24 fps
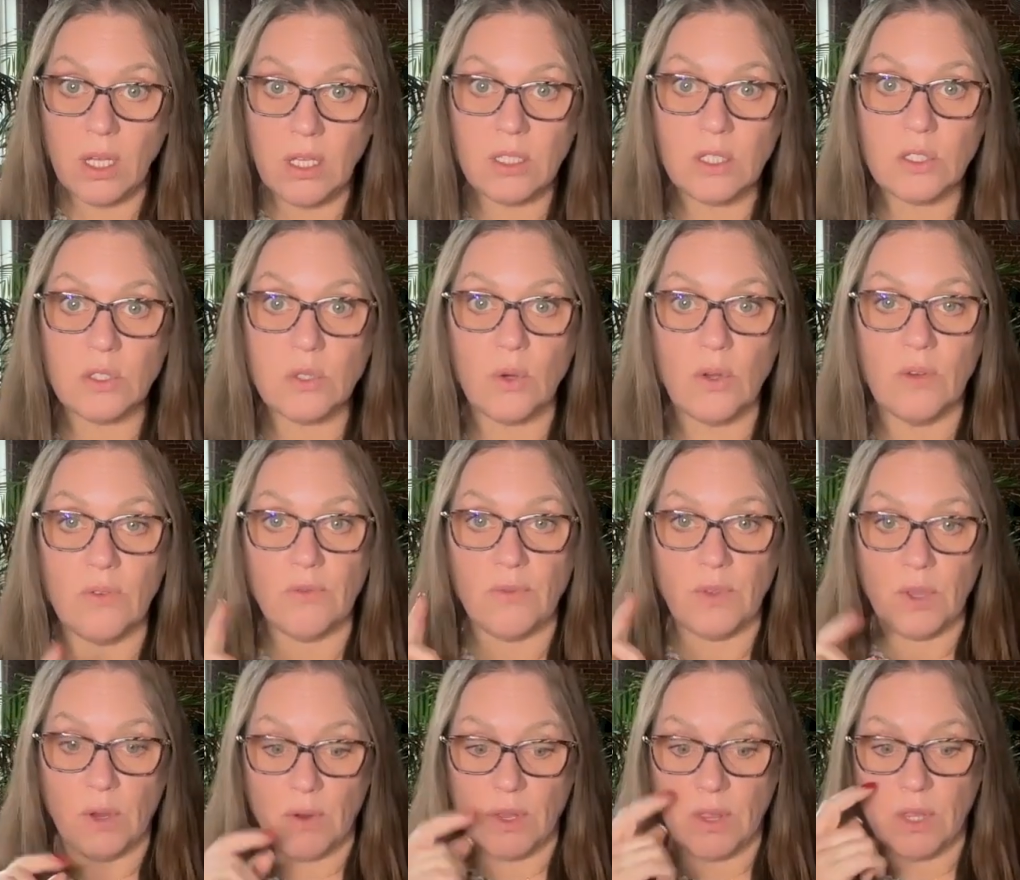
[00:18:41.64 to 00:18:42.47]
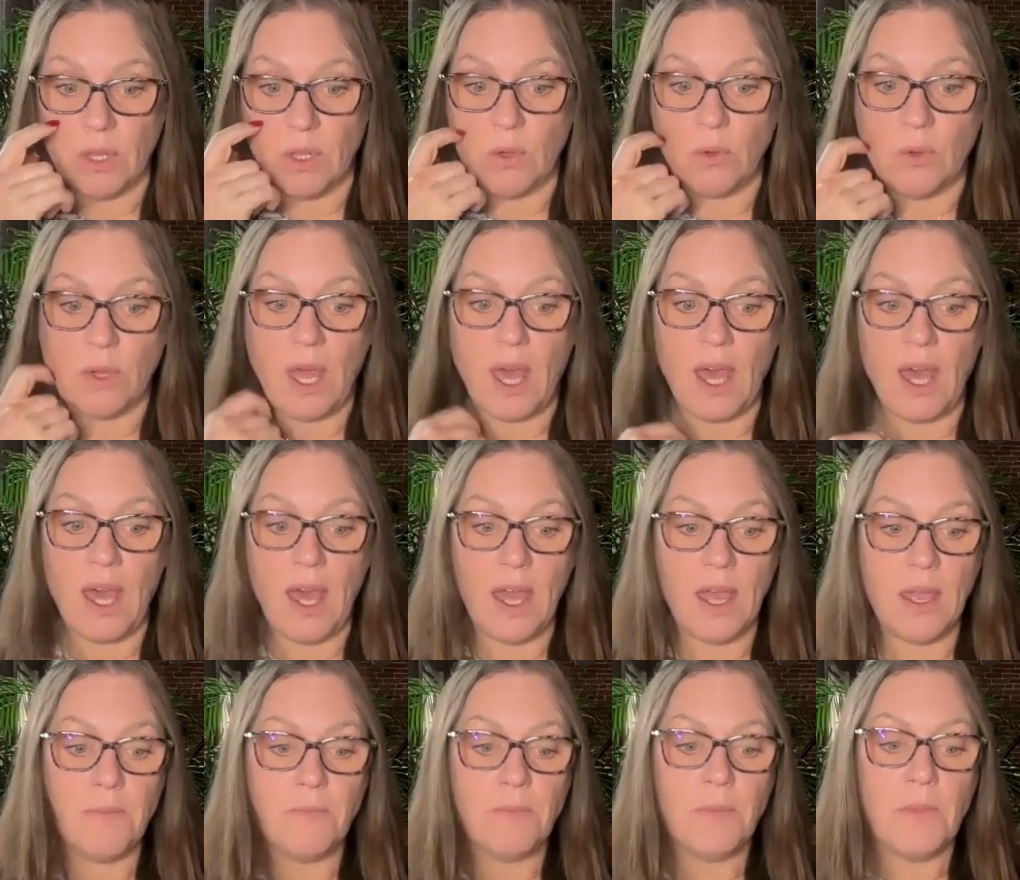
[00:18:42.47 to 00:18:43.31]
So if you're in the
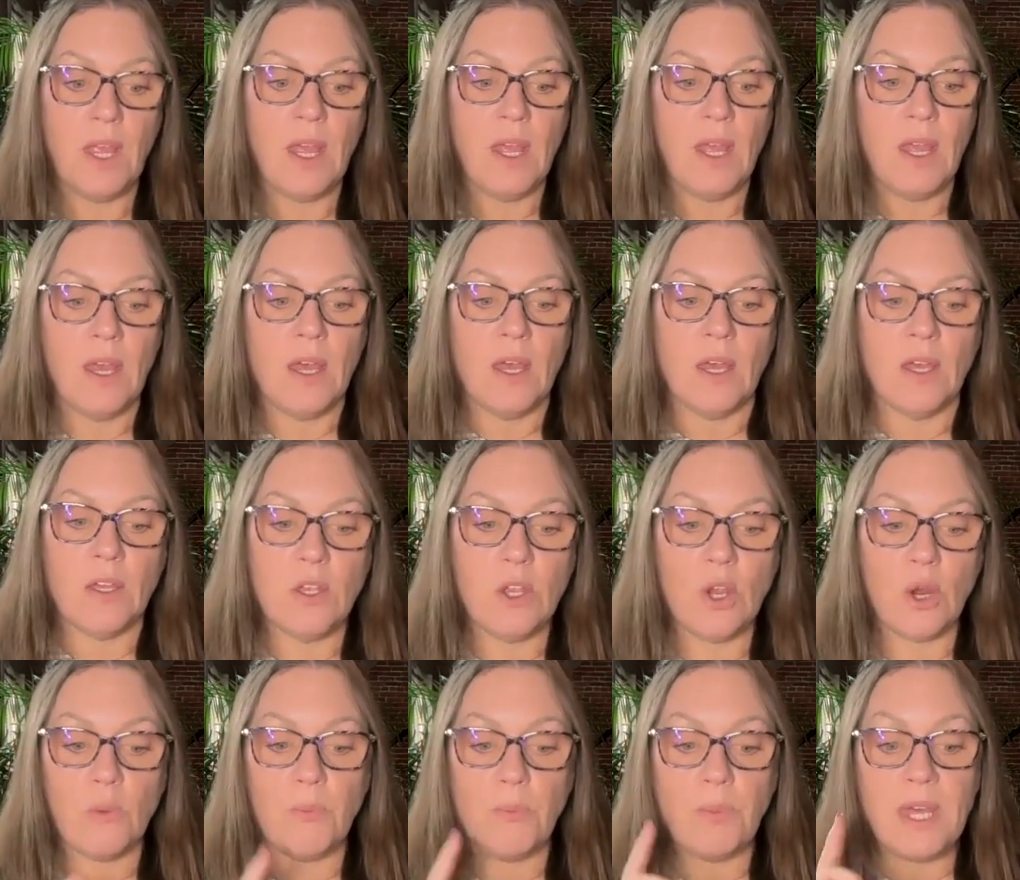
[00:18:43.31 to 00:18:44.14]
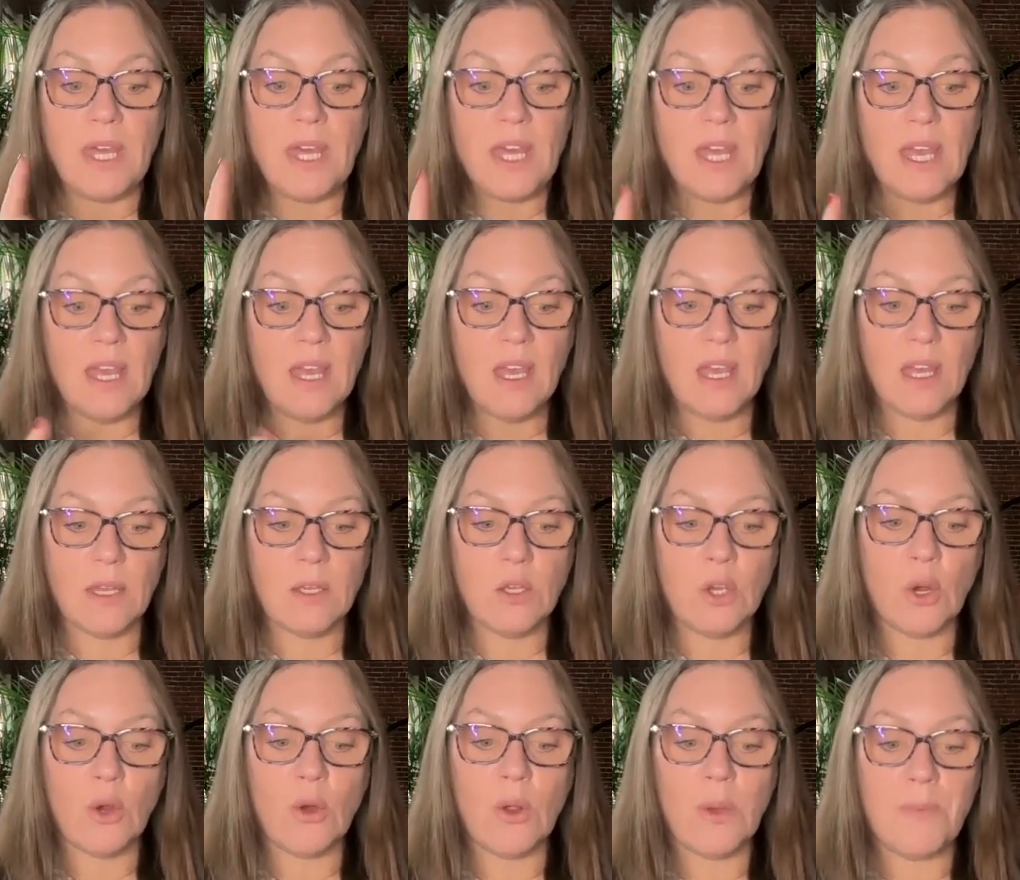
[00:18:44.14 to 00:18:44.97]
UK, European
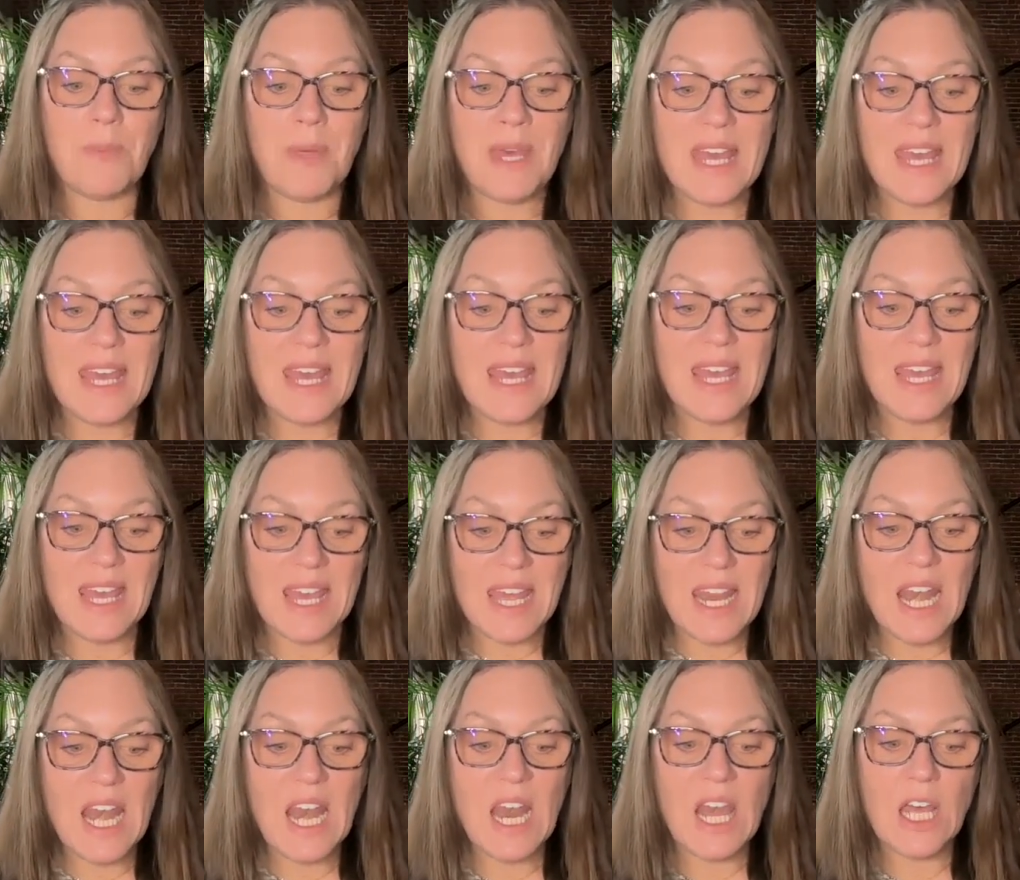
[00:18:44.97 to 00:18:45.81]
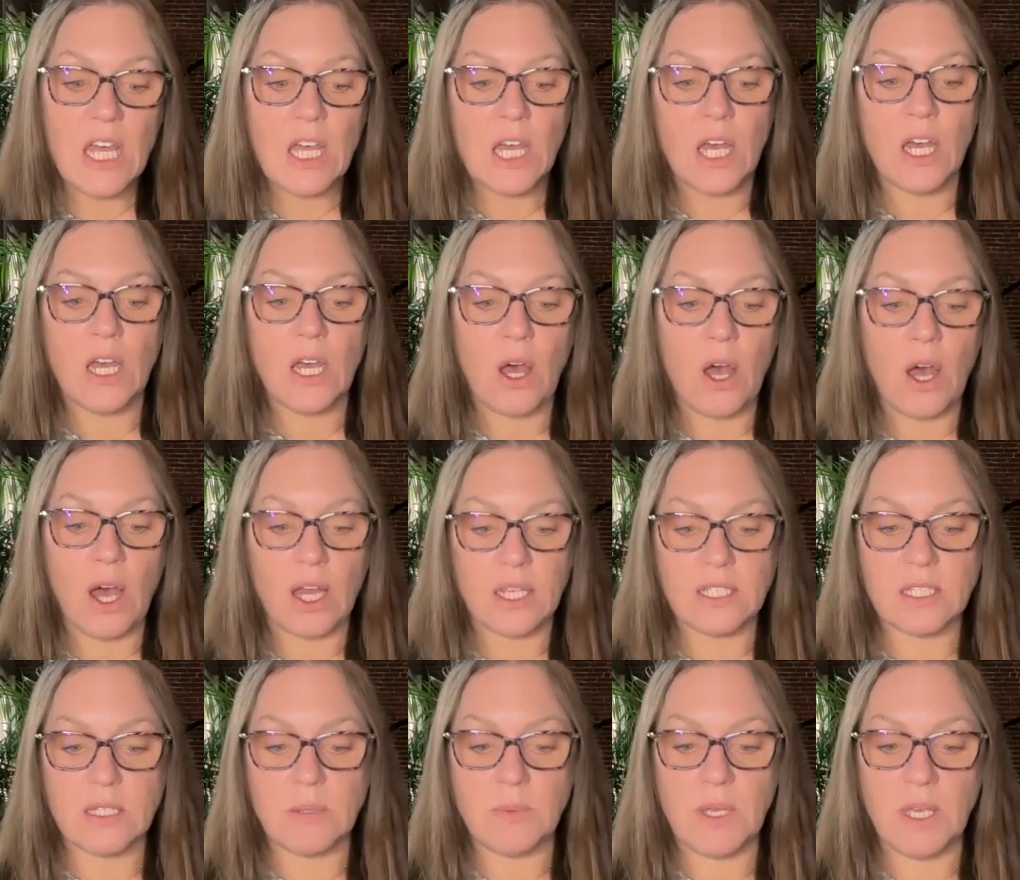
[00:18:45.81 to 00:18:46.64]
European
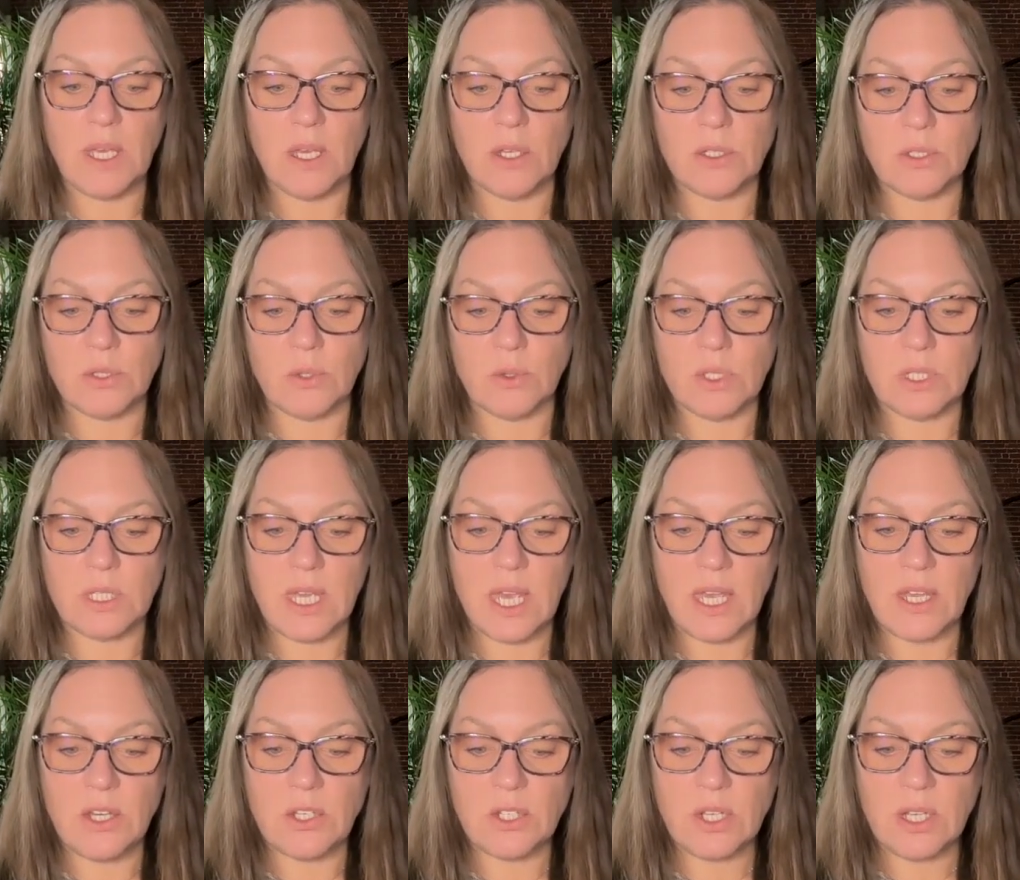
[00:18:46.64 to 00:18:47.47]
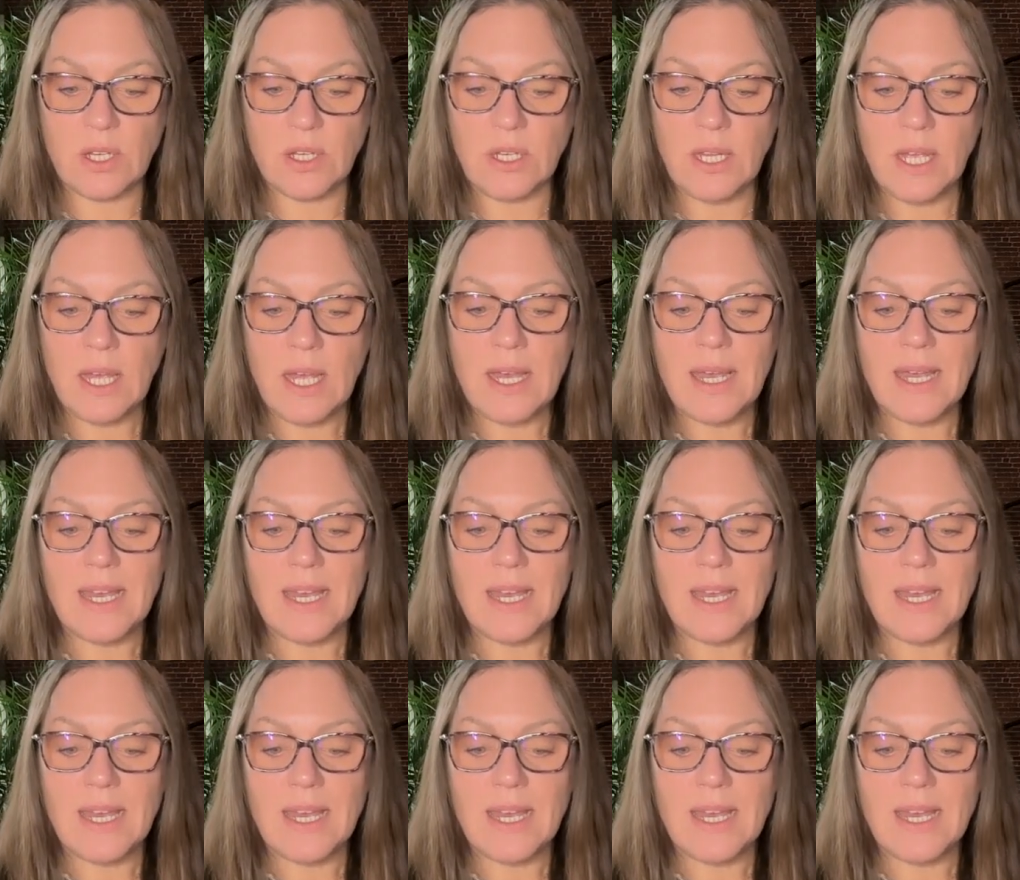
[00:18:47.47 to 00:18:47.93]
Ostomy Association.